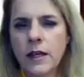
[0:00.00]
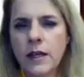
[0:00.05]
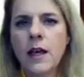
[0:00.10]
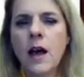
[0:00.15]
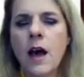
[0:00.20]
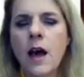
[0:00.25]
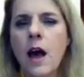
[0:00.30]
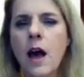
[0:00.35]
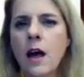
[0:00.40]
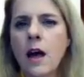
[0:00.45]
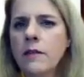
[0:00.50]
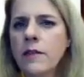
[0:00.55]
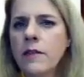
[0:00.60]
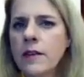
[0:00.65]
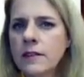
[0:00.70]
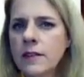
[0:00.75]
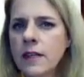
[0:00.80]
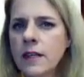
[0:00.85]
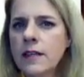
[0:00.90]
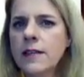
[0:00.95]
All of these
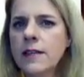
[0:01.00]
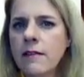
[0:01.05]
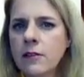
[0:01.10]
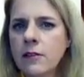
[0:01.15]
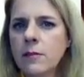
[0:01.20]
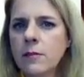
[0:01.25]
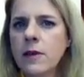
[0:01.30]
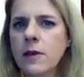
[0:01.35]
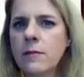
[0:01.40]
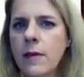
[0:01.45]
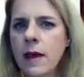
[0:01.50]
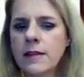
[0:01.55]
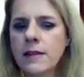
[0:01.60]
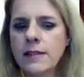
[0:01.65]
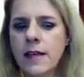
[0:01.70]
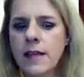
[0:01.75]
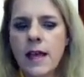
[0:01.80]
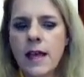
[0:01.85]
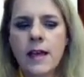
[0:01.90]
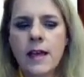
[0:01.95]
things have to be
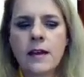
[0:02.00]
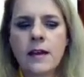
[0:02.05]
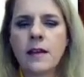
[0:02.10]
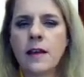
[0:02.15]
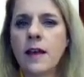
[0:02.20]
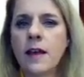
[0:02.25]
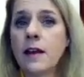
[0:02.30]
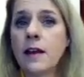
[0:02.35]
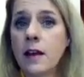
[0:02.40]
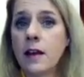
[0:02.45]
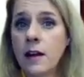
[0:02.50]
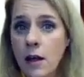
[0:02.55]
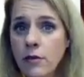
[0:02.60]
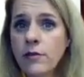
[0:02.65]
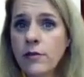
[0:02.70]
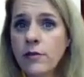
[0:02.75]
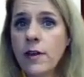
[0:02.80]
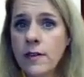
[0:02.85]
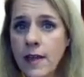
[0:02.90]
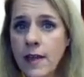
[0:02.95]
maintained. And another
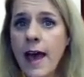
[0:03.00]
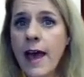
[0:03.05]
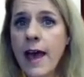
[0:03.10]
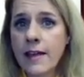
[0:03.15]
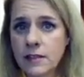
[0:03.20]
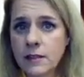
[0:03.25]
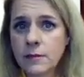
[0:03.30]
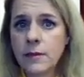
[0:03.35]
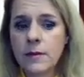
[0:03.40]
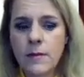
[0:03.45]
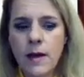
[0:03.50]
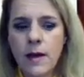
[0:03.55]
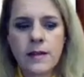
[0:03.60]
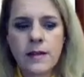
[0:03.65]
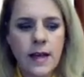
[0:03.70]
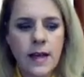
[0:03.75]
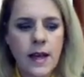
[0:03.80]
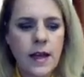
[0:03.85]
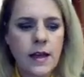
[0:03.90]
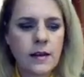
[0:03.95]
thing that has to be
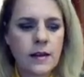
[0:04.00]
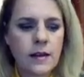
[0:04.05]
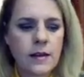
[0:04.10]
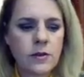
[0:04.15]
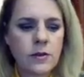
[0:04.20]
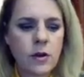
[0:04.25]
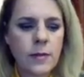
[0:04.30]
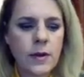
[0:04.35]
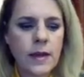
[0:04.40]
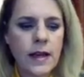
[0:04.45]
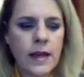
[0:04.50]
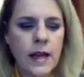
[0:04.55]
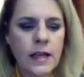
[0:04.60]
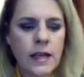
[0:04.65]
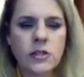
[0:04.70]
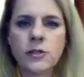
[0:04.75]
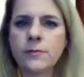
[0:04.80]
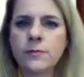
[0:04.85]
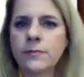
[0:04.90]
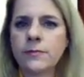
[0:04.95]
maintained is our
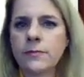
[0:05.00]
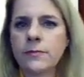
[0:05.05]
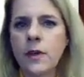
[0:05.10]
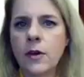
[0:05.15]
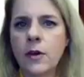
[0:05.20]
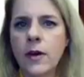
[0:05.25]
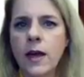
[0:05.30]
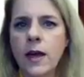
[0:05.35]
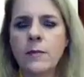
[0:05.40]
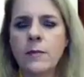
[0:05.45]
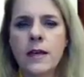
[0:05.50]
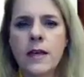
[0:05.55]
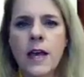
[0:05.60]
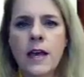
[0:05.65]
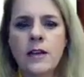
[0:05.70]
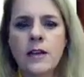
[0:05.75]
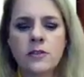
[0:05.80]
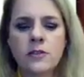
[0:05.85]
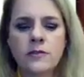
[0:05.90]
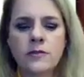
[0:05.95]
pH. Okay,
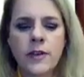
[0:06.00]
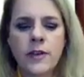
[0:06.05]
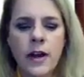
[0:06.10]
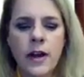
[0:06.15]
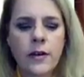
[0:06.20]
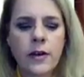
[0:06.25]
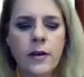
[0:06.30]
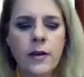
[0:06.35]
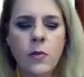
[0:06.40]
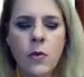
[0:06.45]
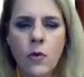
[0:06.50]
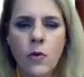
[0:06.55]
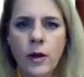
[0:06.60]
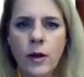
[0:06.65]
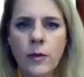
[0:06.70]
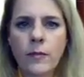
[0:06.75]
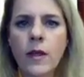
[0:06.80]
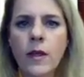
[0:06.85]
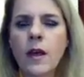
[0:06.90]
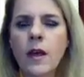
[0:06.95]
pH is very important.
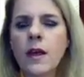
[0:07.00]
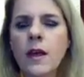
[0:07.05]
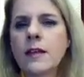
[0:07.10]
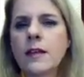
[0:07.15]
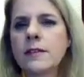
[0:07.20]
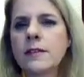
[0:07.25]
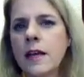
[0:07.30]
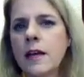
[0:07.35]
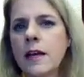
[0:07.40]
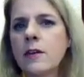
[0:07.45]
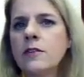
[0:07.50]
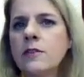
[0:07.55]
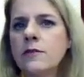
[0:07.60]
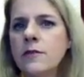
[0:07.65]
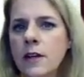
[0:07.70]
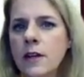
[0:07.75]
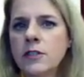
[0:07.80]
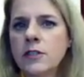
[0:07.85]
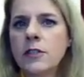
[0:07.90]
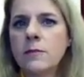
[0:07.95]
Cells
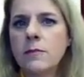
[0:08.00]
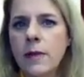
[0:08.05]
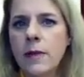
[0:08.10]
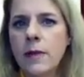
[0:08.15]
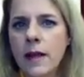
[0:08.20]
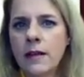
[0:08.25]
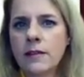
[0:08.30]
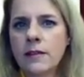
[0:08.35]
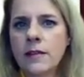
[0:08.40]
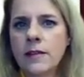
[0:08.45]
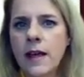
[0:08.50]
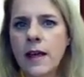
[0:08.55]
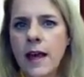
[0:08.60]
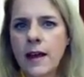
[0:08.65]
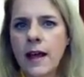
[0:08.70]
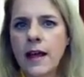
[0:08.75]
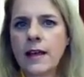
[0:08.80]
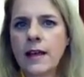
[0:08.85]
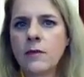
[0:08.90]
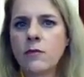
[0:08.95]
function best at
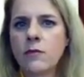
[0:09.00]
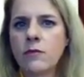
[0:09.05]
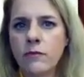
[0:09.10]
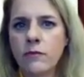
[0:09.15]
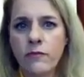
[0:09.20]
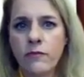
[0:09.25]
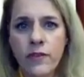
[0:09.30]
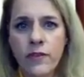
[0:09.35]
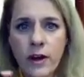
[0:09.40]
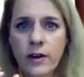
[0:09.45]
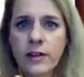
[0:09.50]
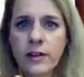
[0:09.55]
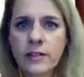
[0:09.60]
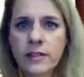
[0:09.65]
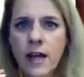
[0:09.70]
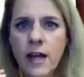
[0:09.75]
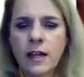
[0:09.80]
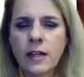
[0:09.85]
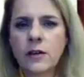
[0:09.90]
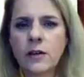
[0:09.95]
a very
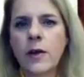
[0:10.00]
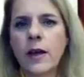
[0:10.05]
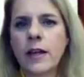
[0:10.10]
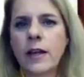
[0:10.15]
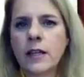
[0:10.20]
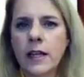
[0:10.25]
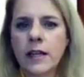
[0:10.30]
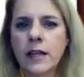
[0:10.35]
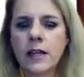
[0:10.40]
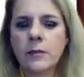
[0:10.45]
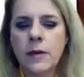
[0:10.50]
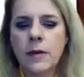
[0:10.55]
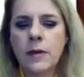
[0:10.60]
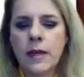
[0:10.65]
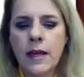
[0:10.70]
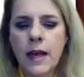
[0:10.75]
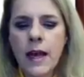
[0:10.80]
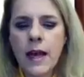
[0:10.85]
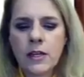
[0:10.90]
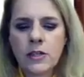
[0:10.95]
tightly regulated
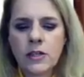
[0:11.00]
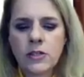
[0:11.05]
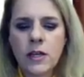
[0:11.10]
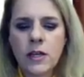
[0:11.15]
pH.